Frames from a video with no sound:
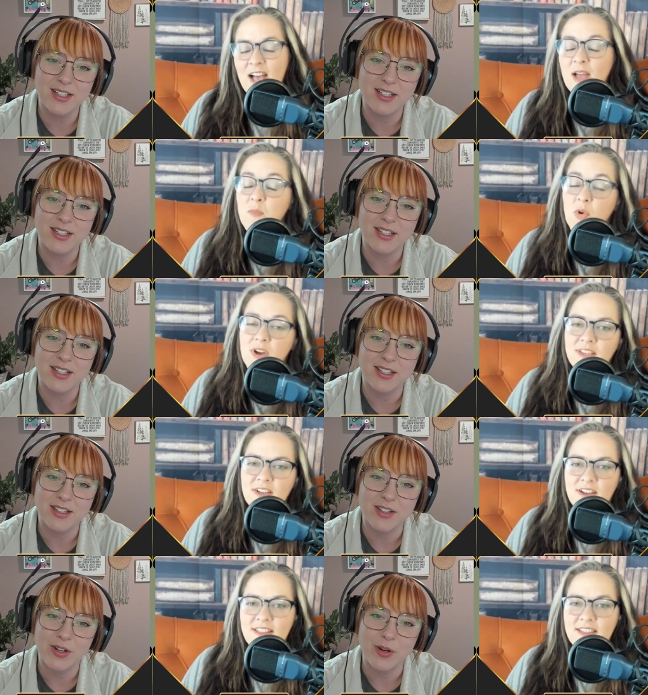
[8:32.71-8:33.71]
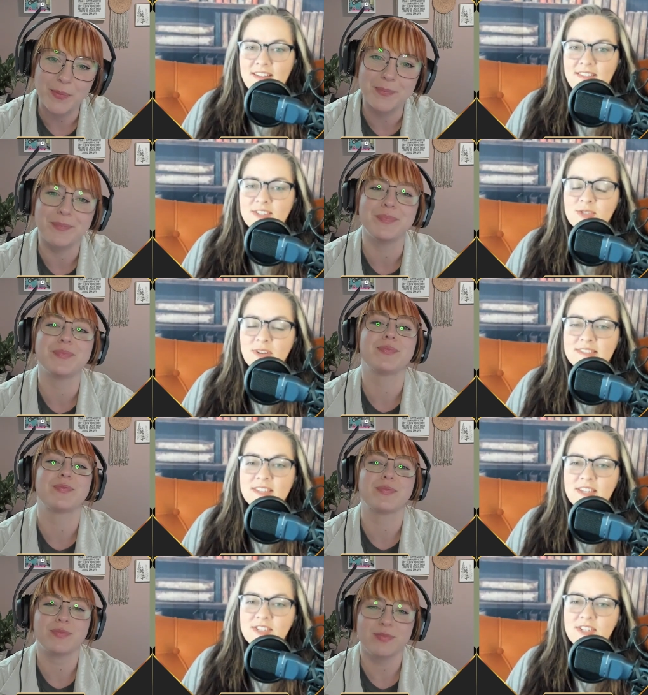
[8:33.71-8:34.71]
Speaker 1: I'm working on it. The
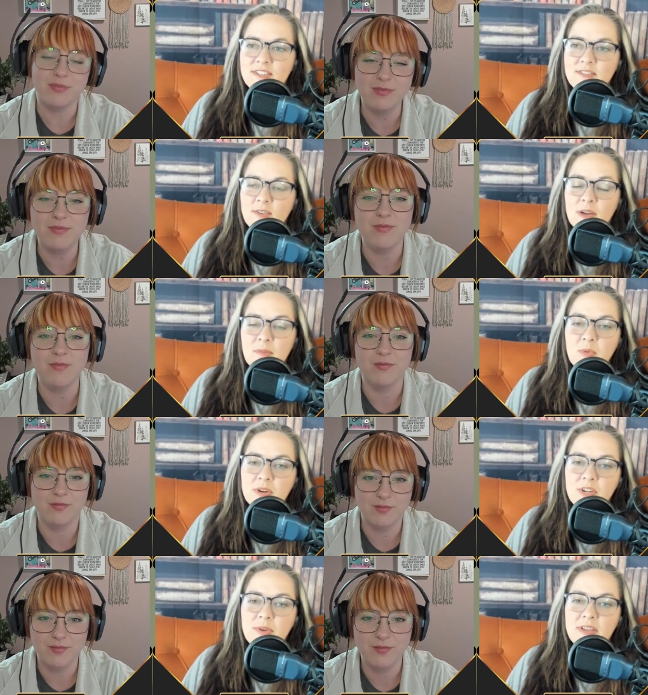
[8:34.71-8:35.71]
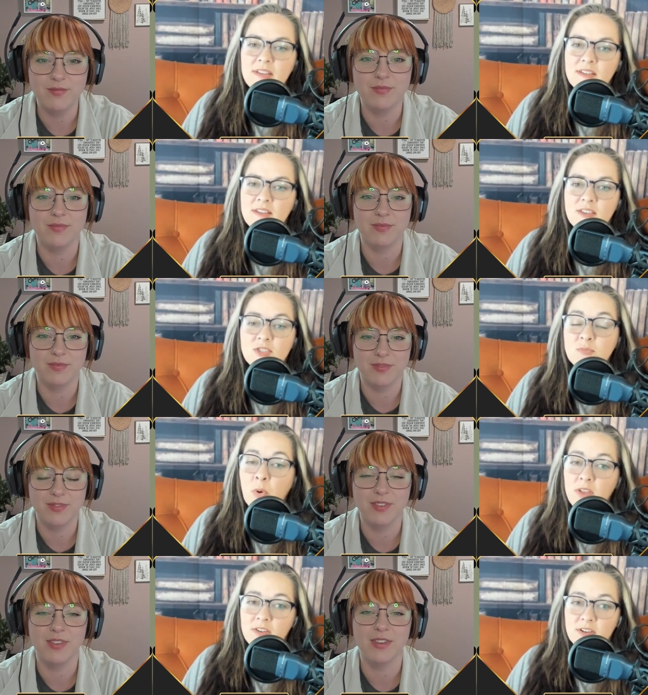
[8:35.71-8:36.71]
translation, I mean, we're doing,
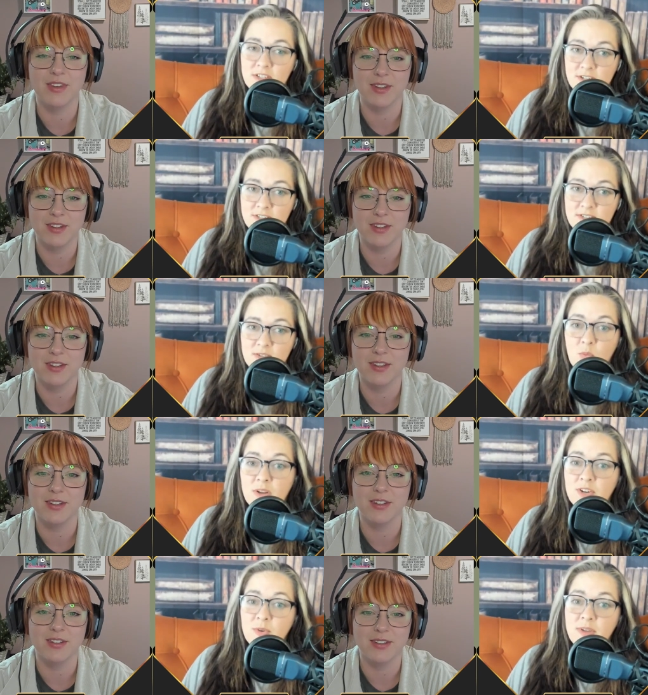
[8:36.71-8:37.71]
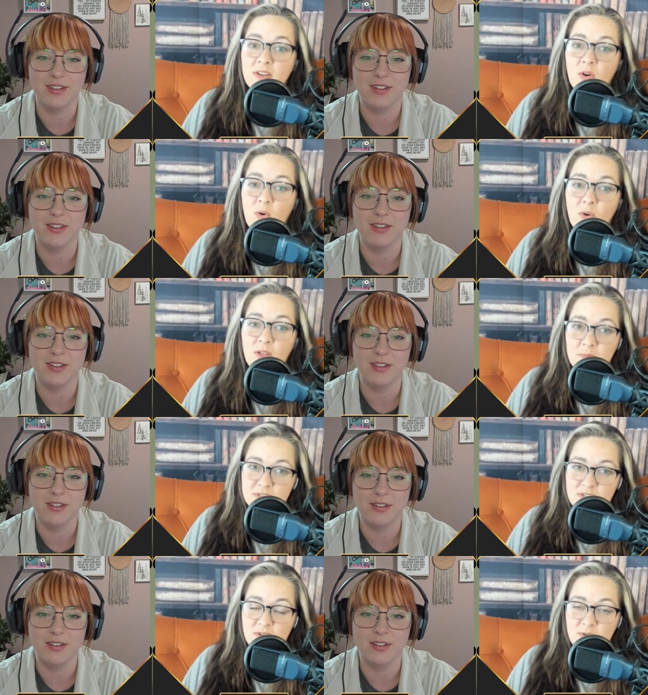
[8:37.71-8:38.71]
spoiler alert, we're doing a whole
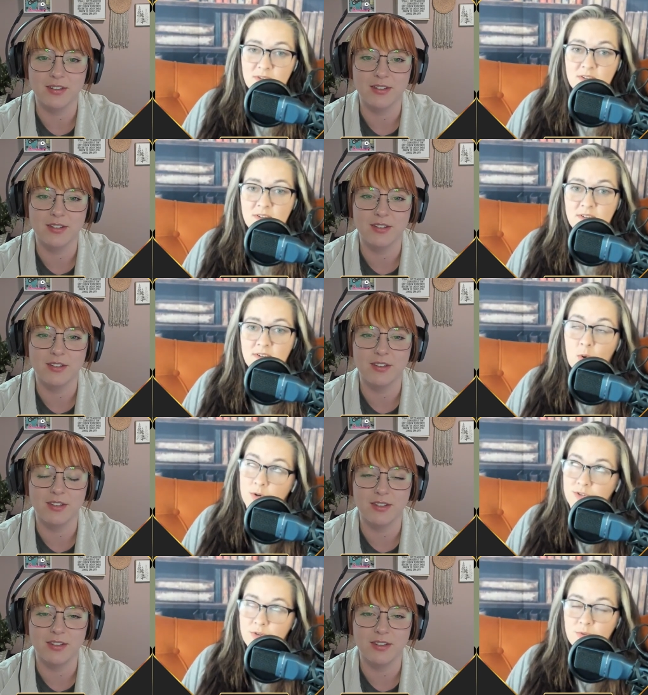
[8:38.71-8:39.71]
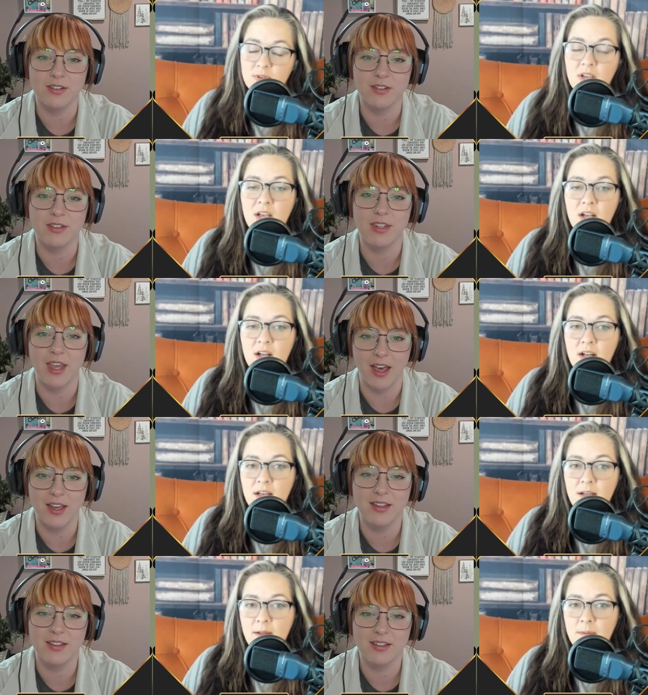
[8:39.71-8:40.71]
episode or two. Yeah.
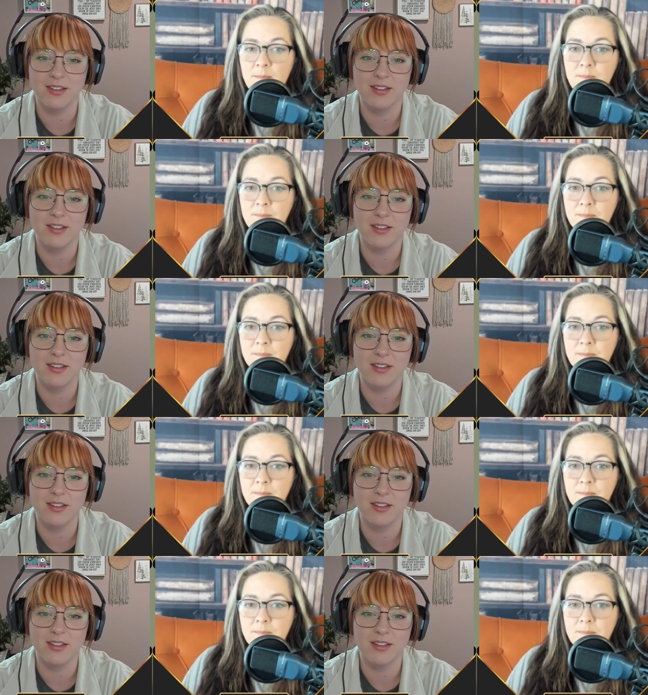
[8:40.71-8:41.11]
Um,